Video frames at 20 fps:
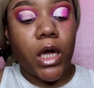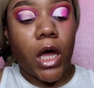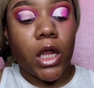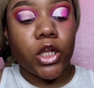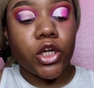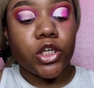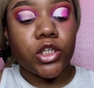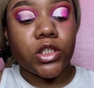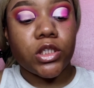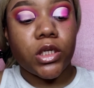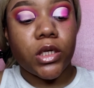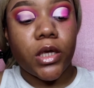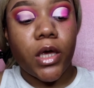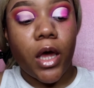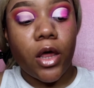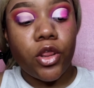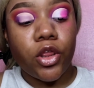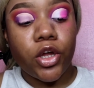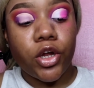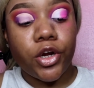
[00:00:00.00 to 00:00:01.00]
colors
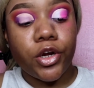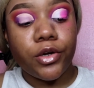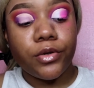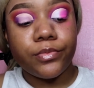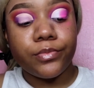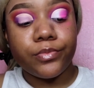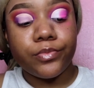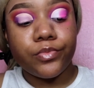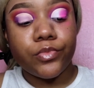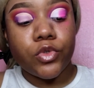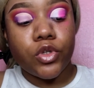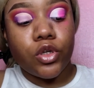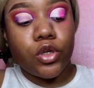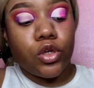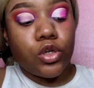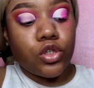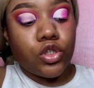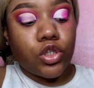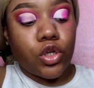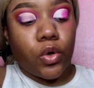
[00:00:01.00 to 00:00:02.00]
together
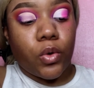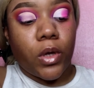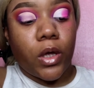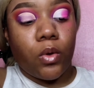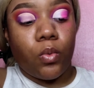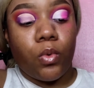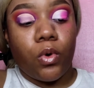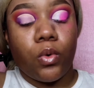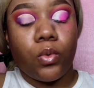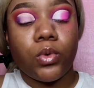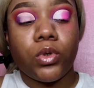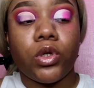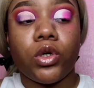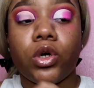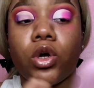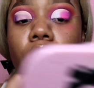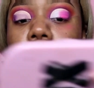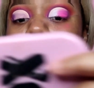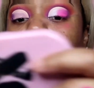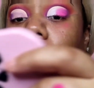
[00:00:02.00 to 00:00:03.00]
so it won't
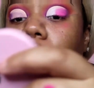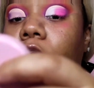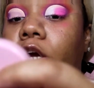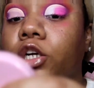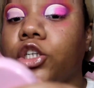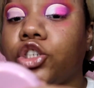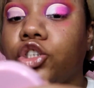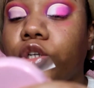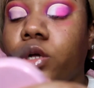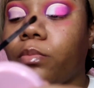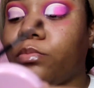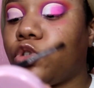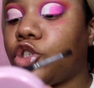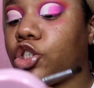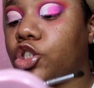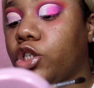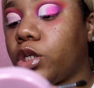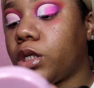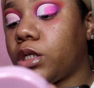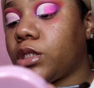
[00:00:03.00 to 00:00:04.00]
look harsh. So I'm
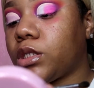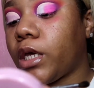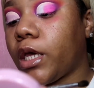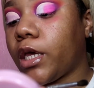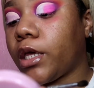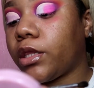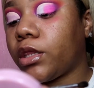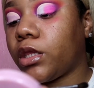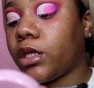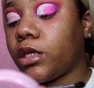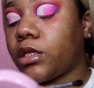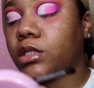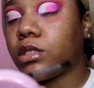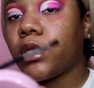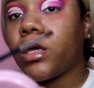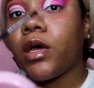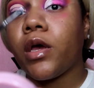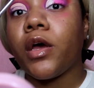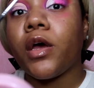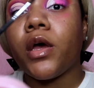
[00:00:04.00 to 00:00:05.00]
just gonna take this
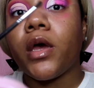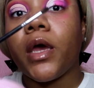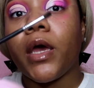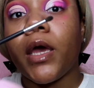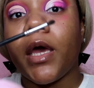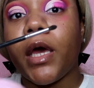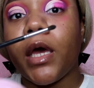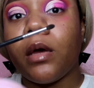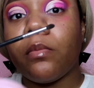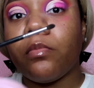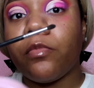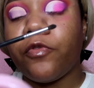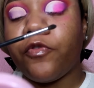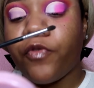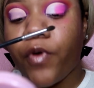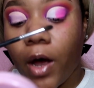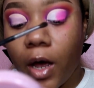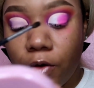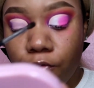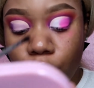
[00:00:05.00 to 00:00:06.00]

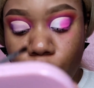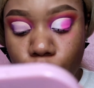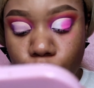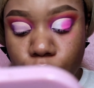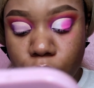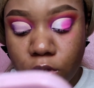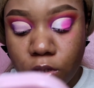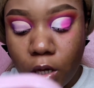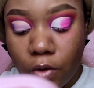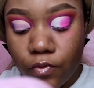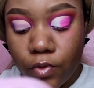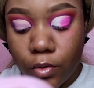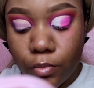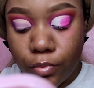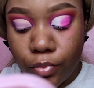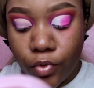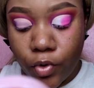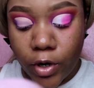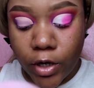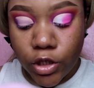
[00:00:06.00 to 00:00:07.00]
M507
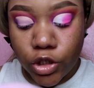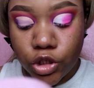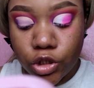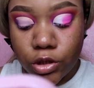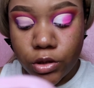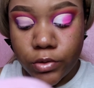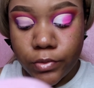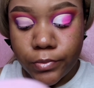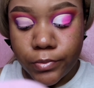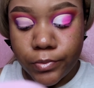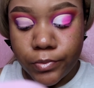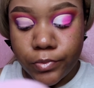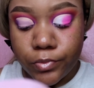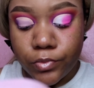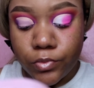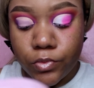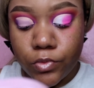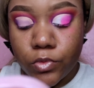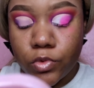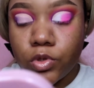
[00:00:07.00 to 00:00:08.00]
brush,
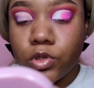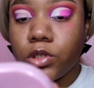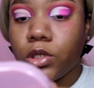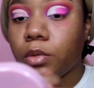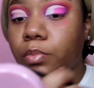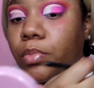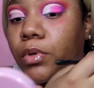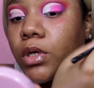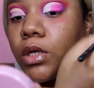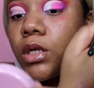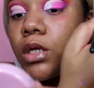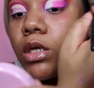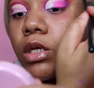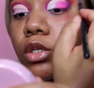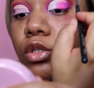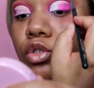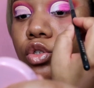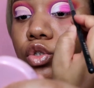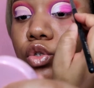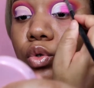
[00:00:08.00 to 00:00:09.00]
dip it
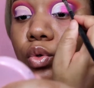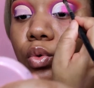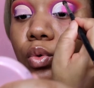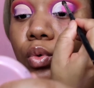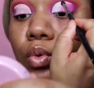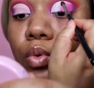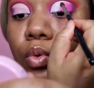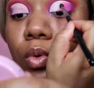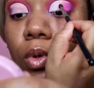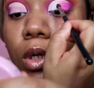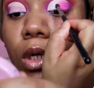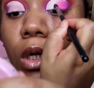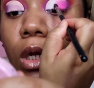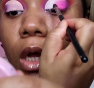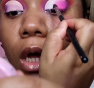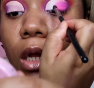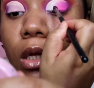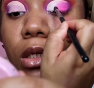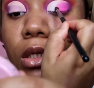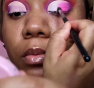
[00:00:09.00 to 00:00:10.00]
into
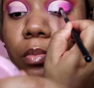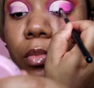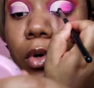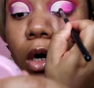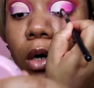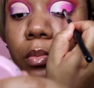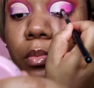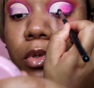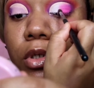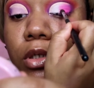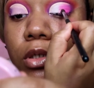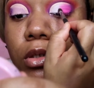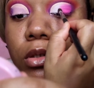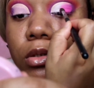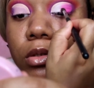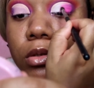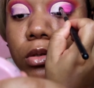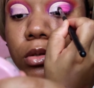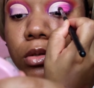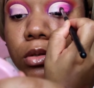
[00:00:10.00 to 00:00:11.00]
Lolly Mama,